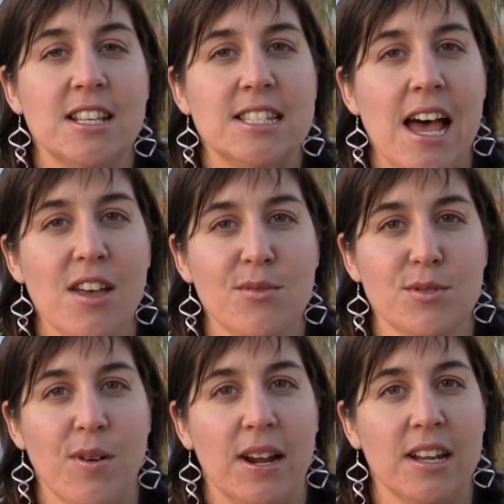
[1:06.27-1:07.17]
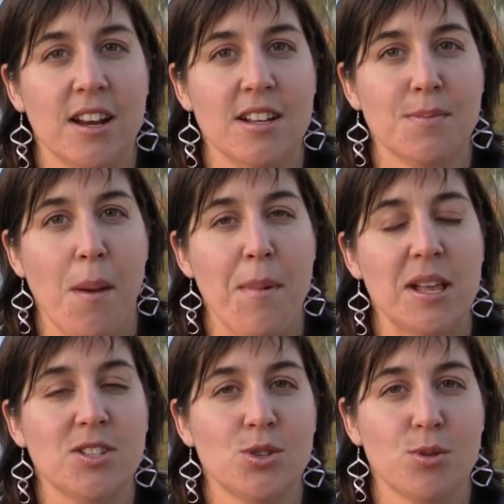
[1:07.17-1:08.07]
his talent was recognized by
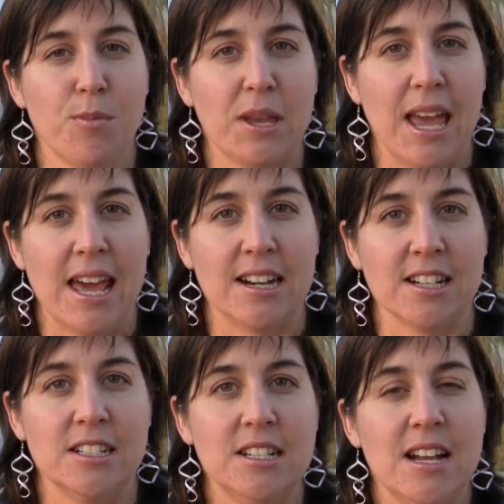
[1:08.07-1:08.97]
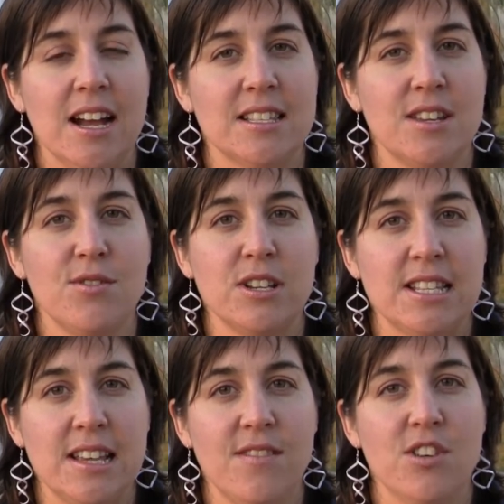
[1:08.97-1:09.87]
Masters Swimming Canada as he
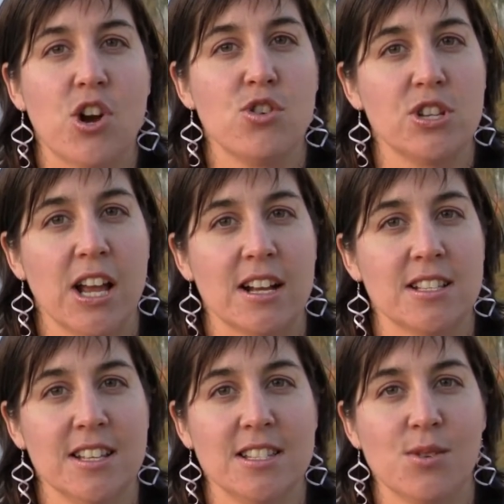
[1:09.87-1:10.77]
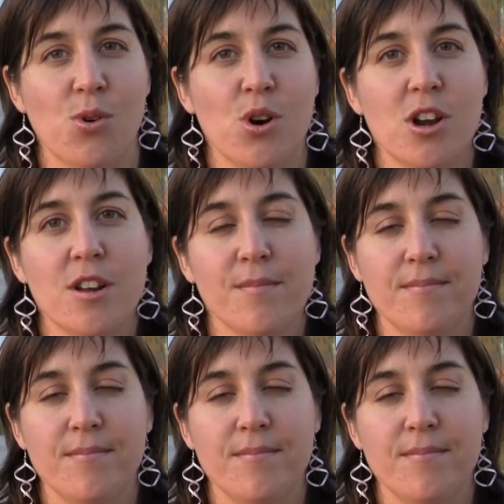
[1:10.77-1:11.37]
received the Coaching Excellence Award.